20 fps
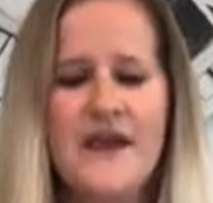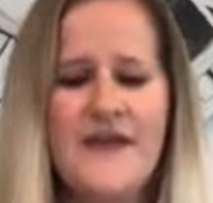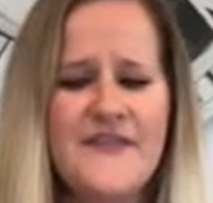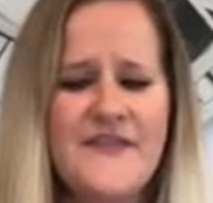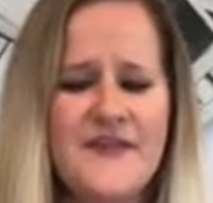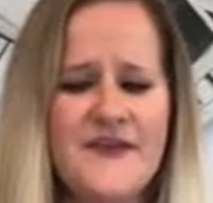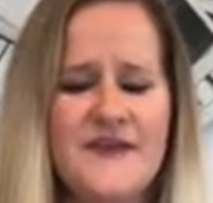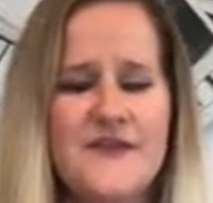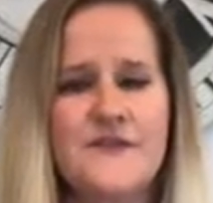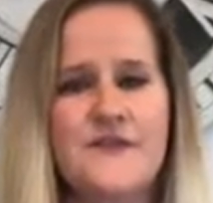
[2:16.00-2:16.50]

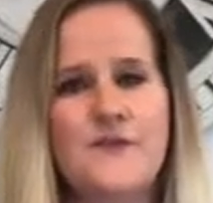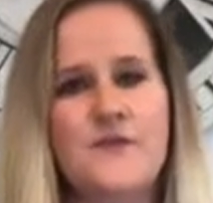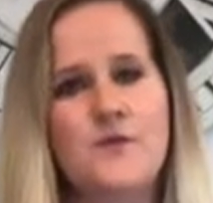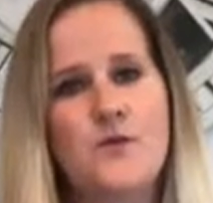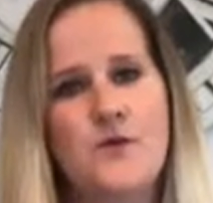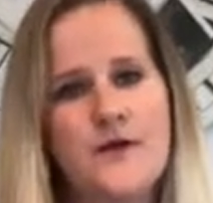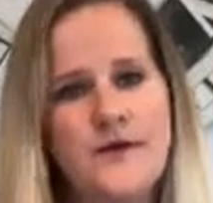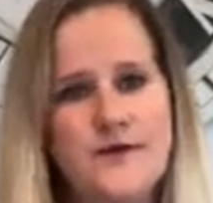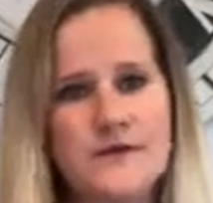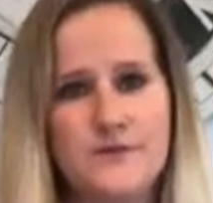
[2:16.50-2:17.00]
And then the
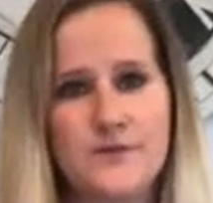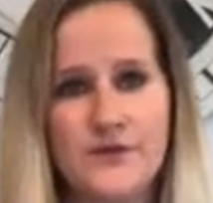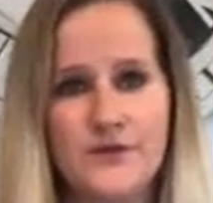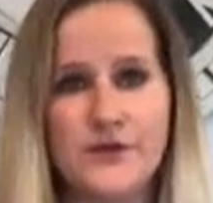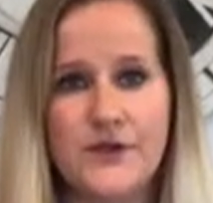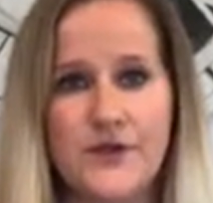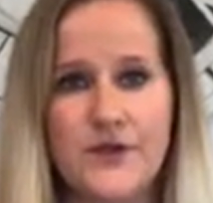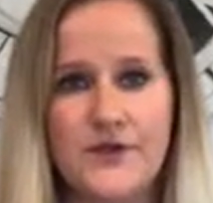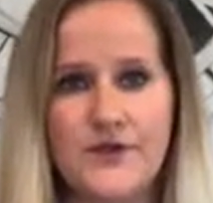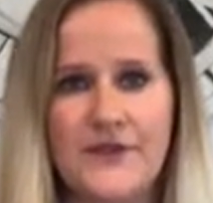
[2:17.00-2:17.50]
one
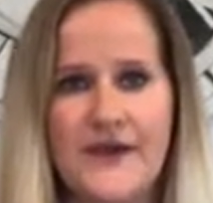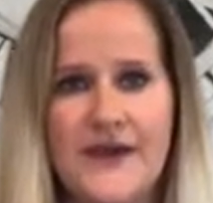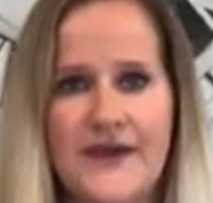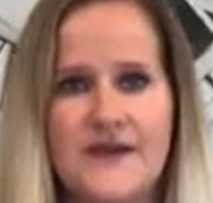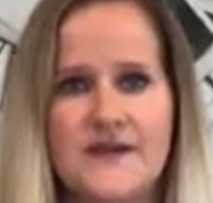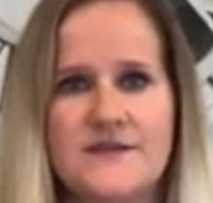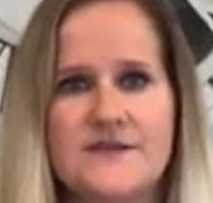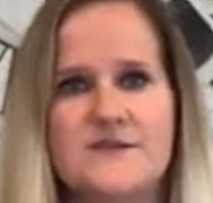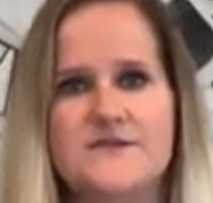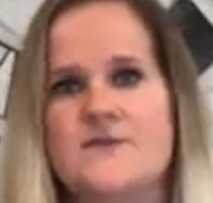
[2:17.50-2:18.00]
below
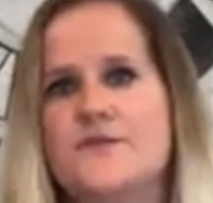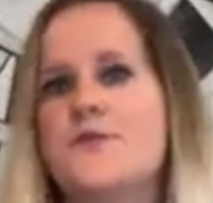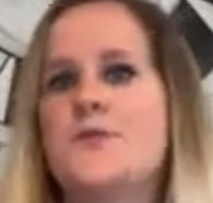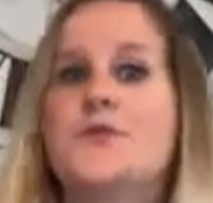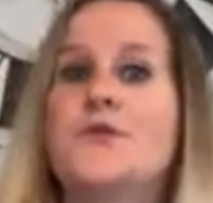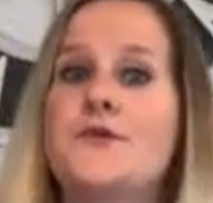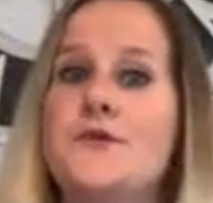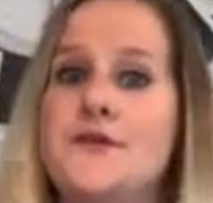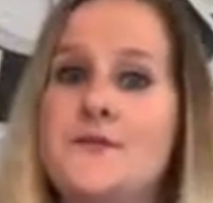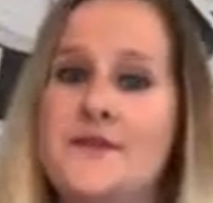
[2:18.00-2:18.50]
that is for
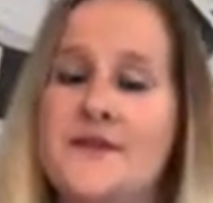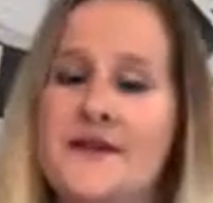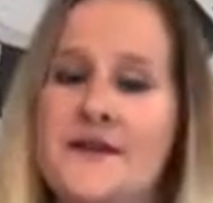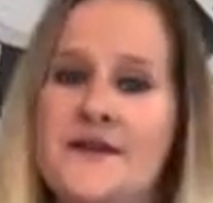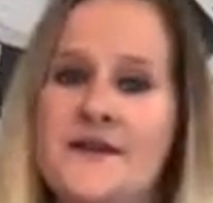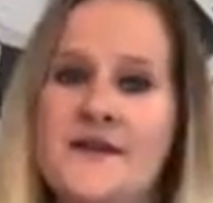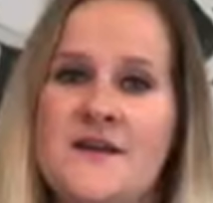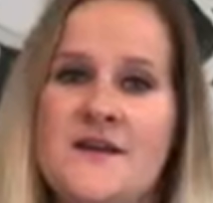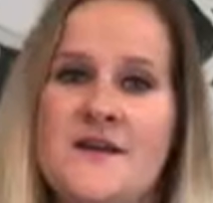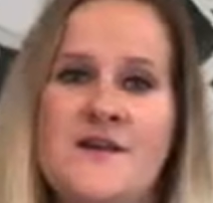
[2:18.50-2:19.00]

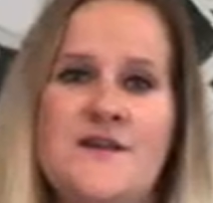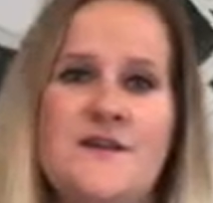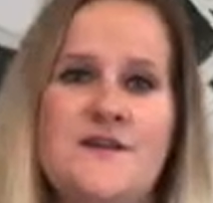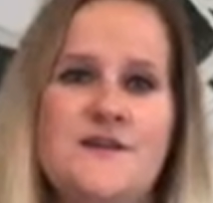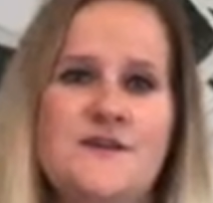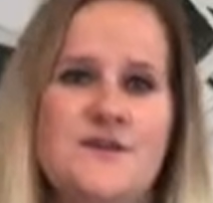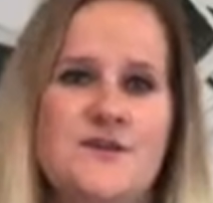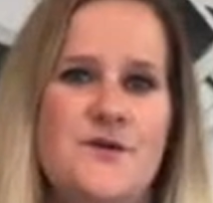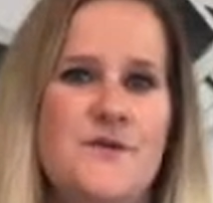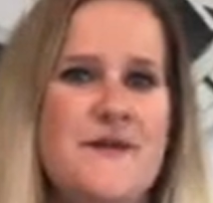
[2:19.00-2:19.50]
prepaid.
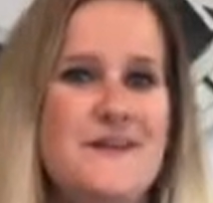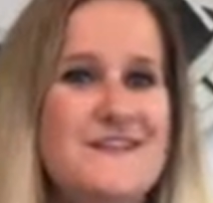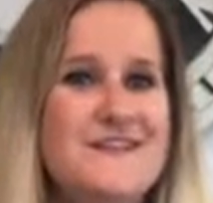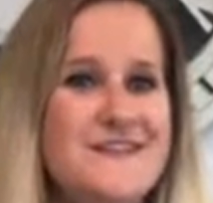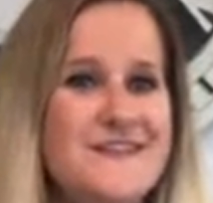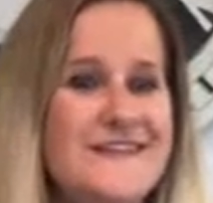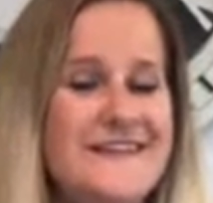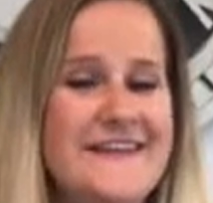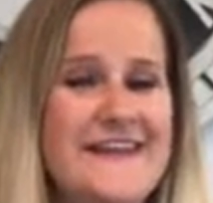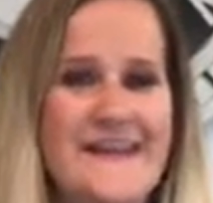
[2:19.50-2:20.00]
So
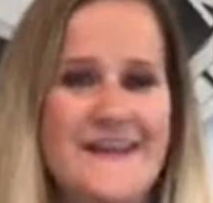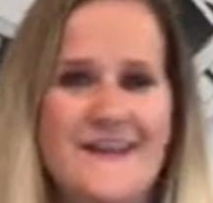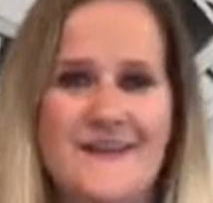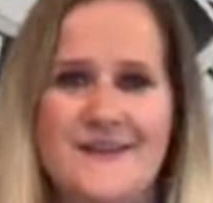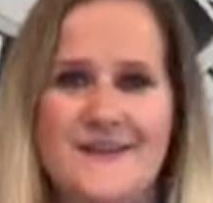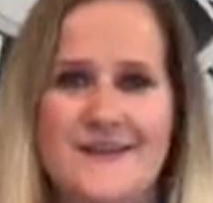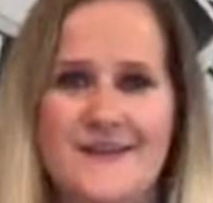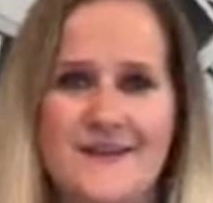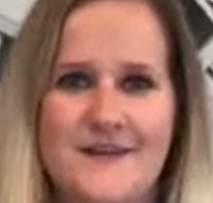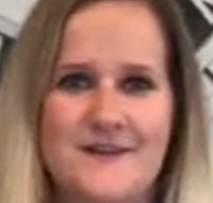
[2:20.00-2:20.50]
basically
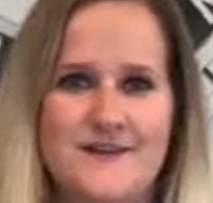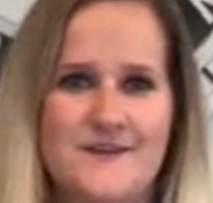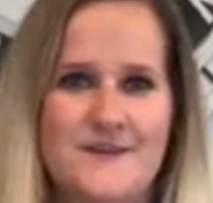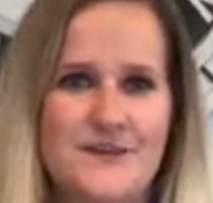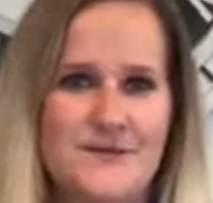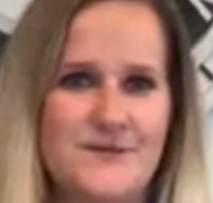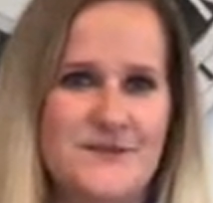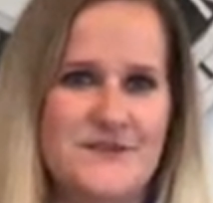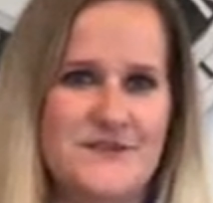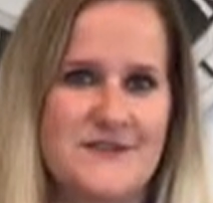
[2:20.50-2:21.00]
anything
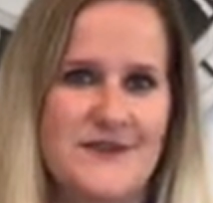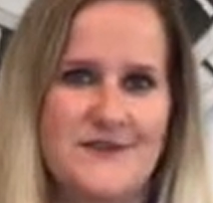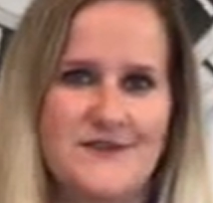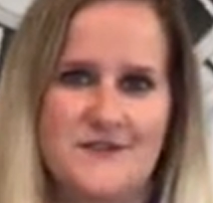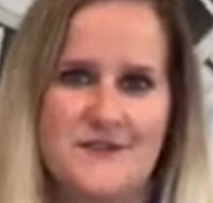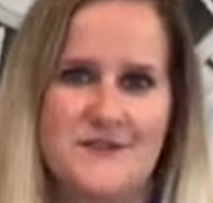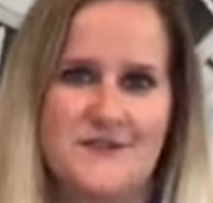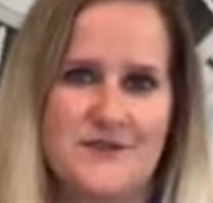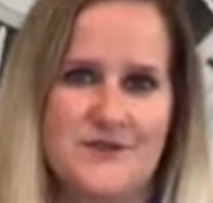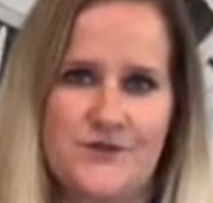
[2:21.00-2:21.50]
else
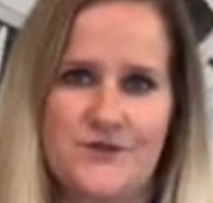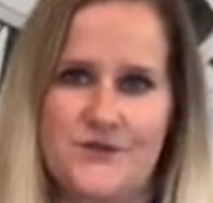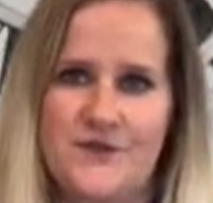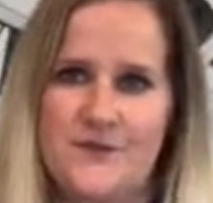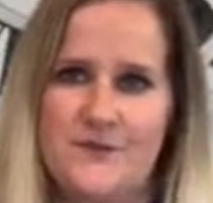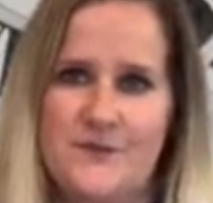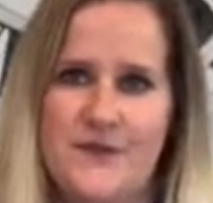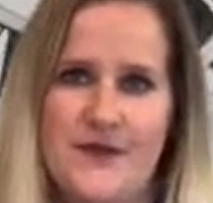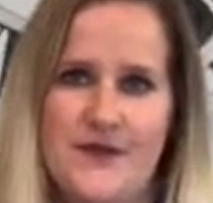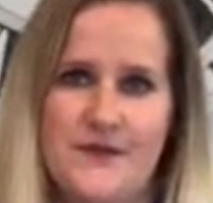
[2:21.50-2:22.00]
besides these
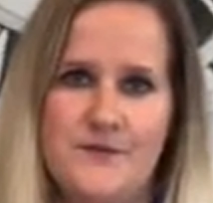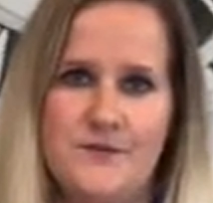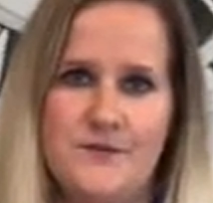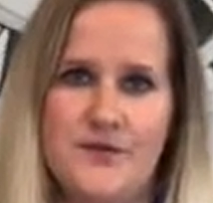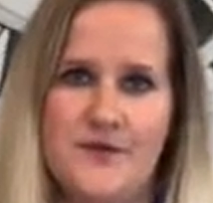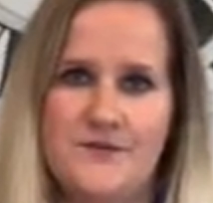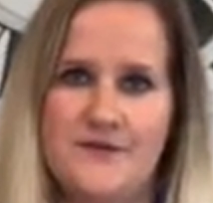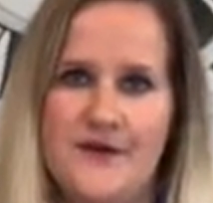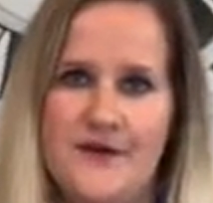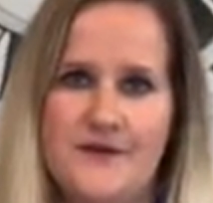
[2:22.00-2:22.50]
3 main
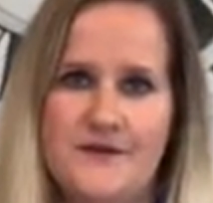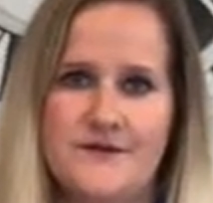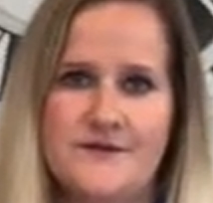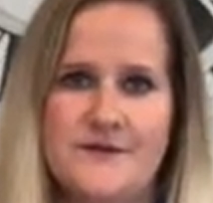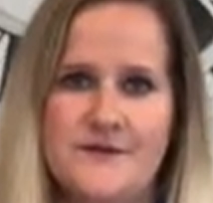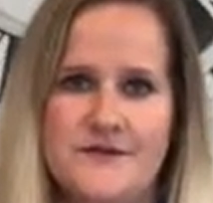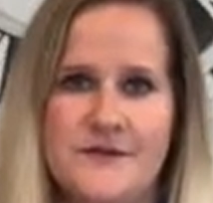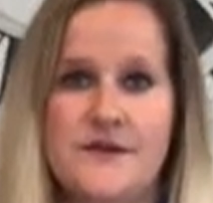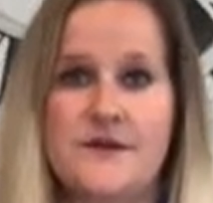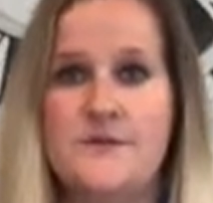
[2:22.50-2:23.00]

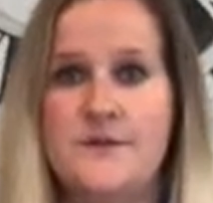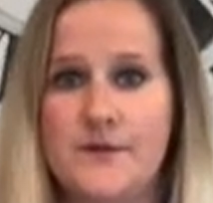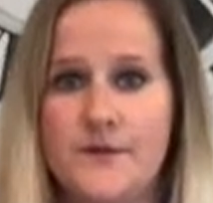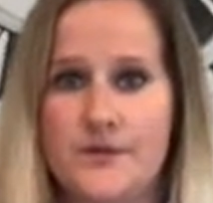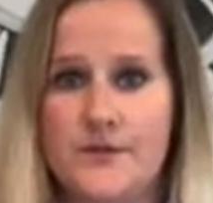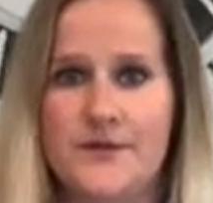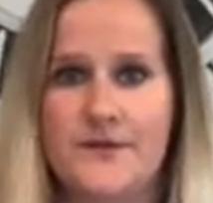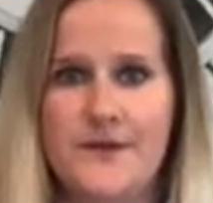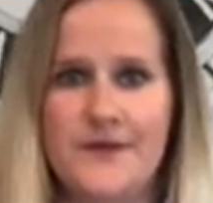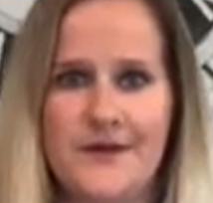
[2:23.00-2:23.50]
providers is going to be
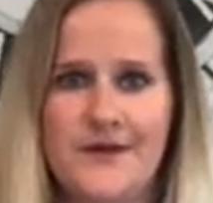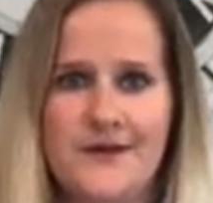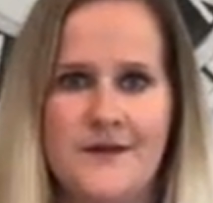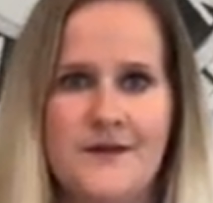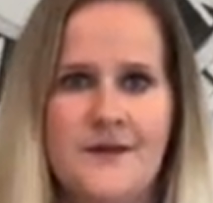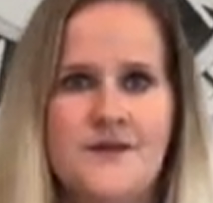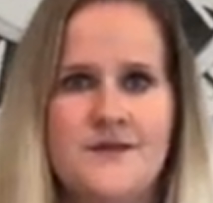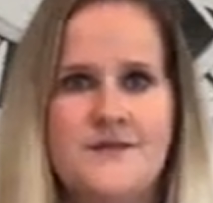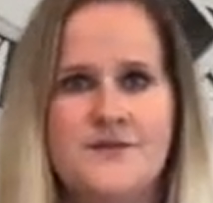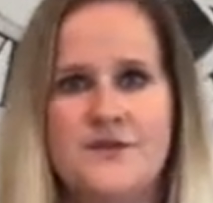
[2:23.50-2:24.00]
prepaid.
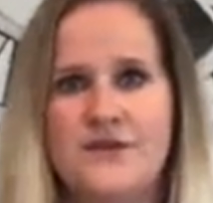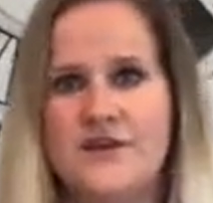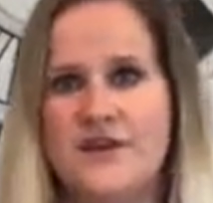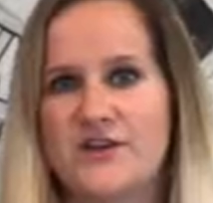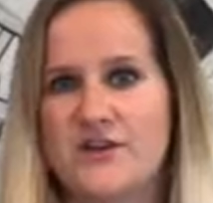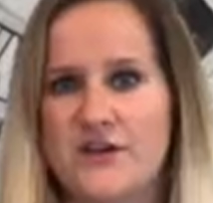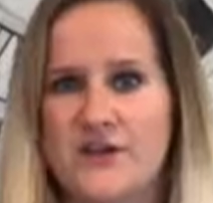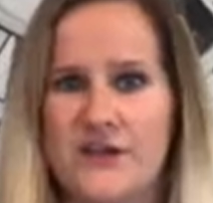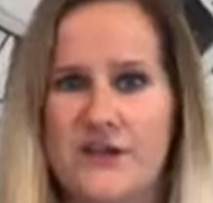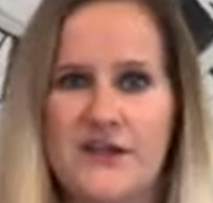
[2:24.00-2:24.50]
So
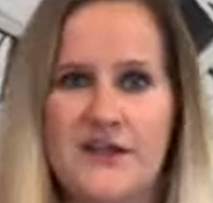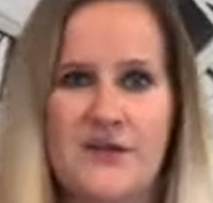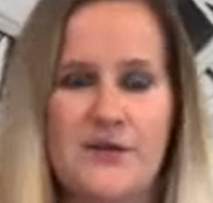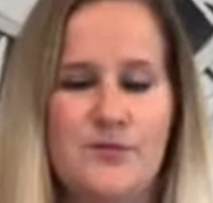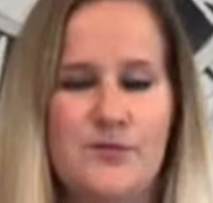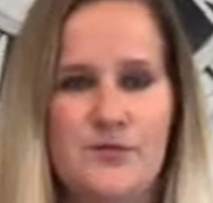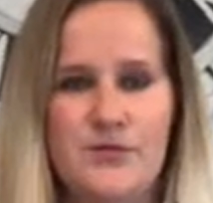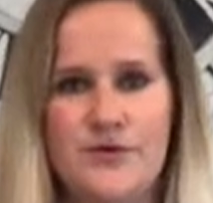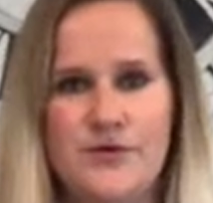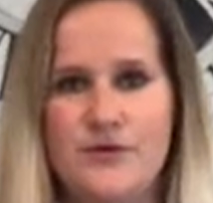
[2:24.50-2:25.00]
like
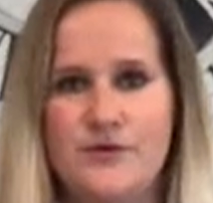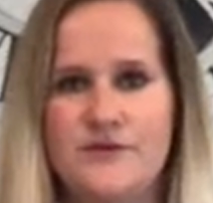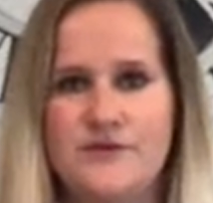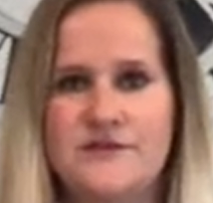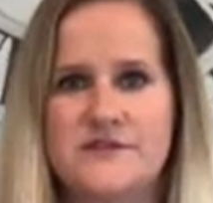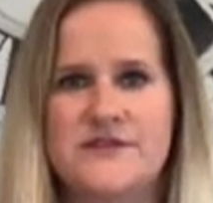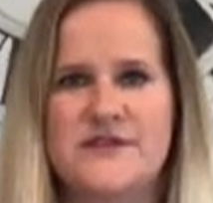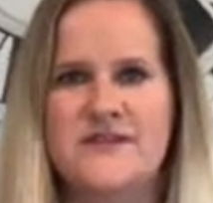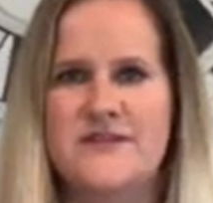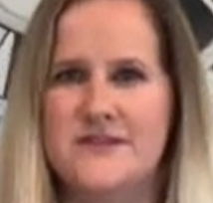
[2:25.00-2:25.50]
Cricket,
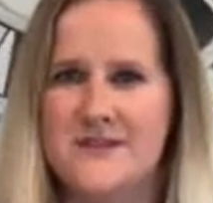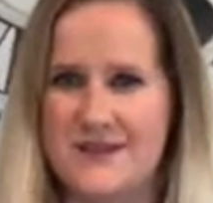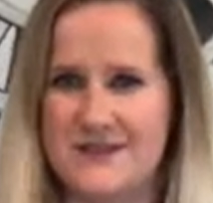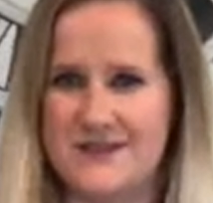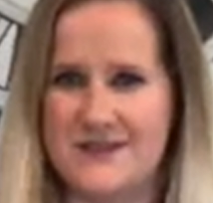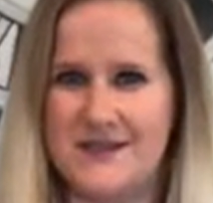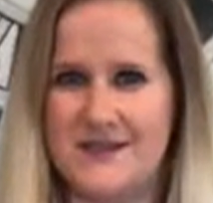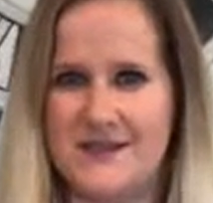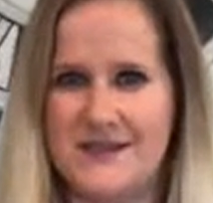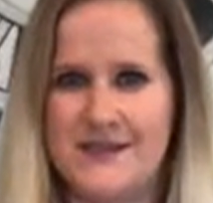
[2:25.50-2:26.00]
Boost,
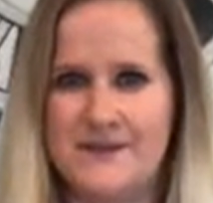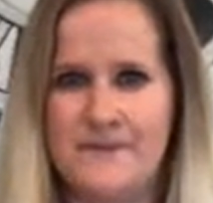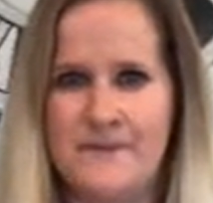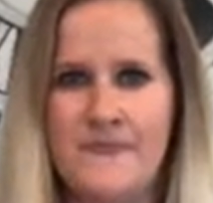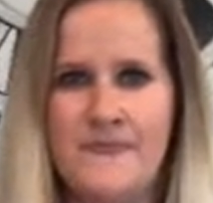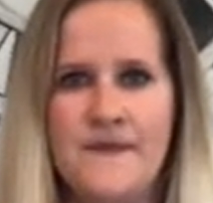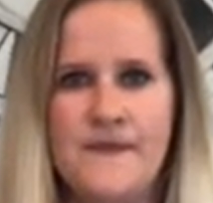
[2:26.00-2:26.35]
things like that.